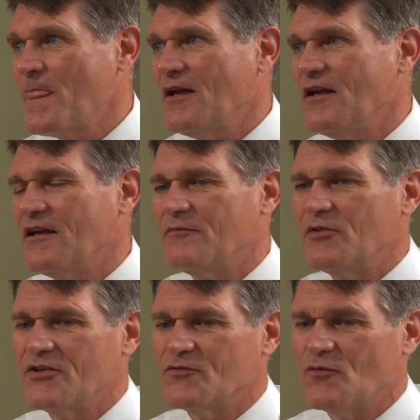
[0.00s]

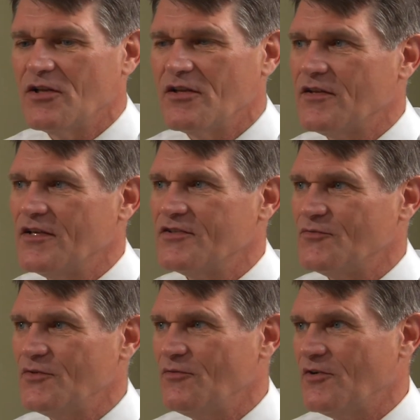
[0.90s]
Because one of the things that
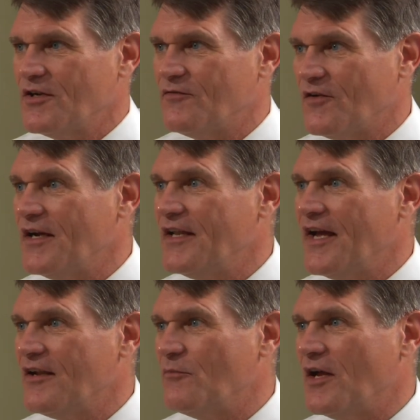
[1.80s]
we want to find
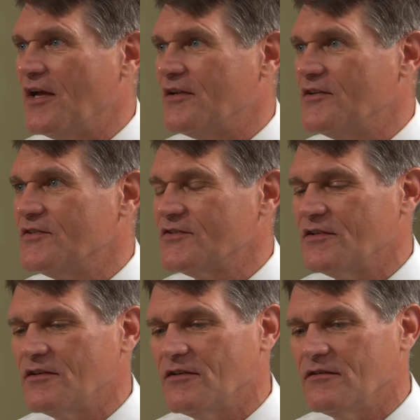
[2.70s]
out about is,
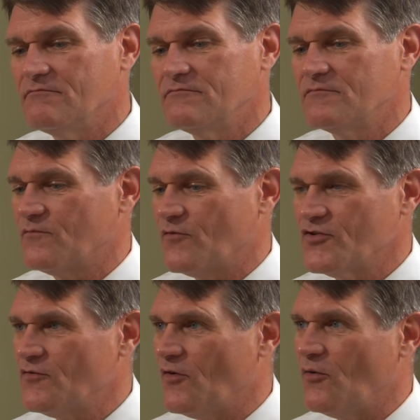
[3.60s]

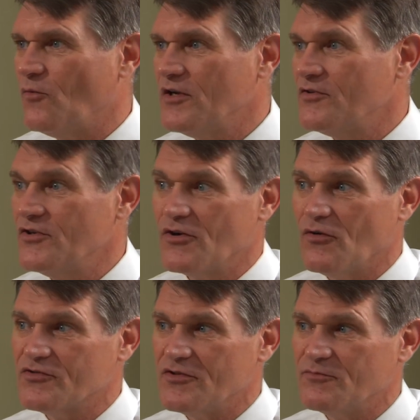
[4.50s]
first of all, what are your
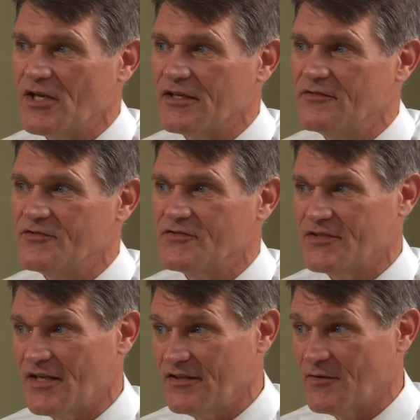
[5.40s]
goals and objectives in
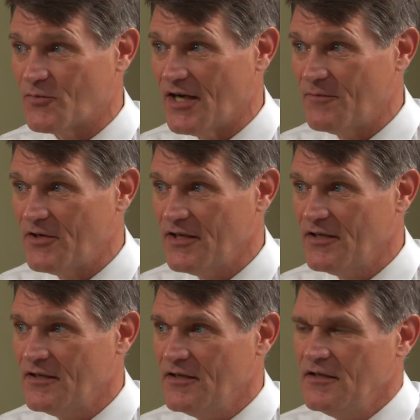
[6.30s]
selling the property?
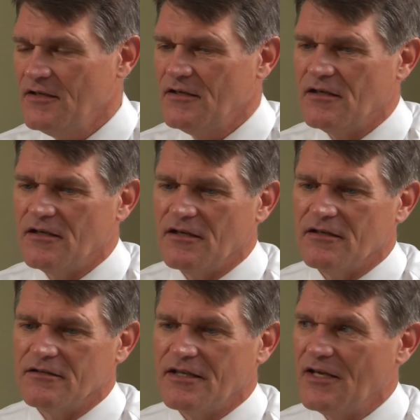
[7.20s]

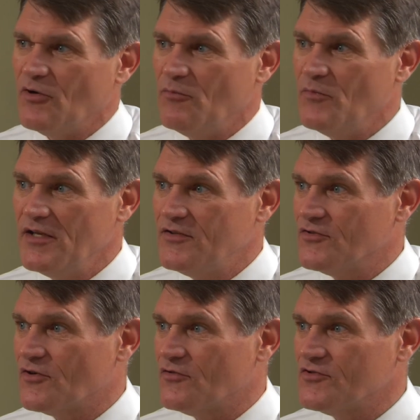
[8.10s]
Can we meet your
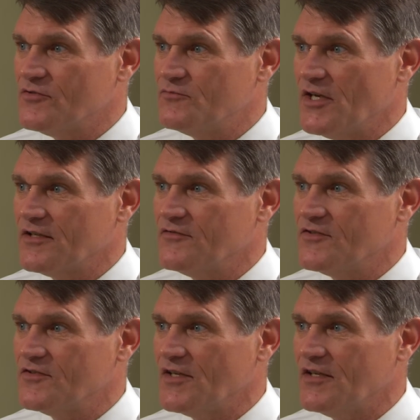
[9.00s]
goals and objectives
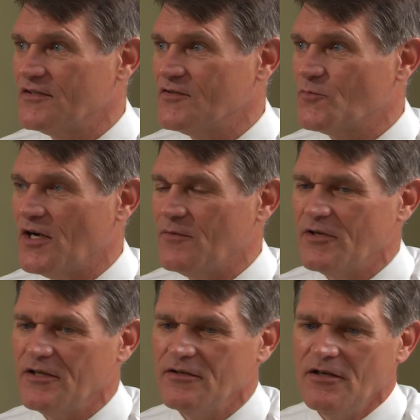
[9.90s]
in selling this
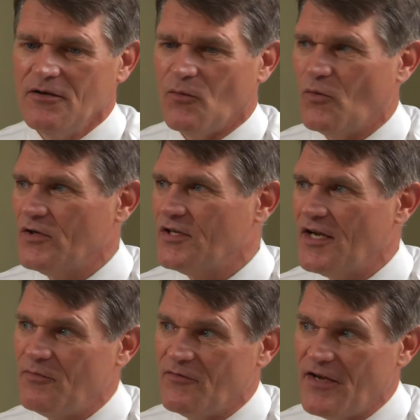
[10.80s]
property? What
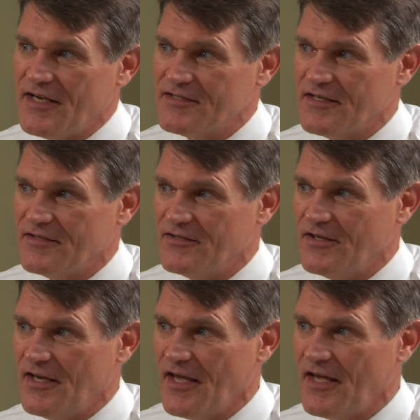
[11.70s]
type of asset do
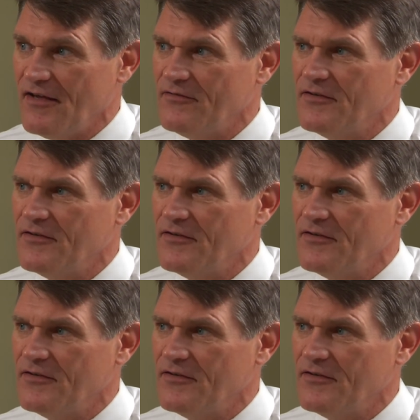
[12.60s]
you have?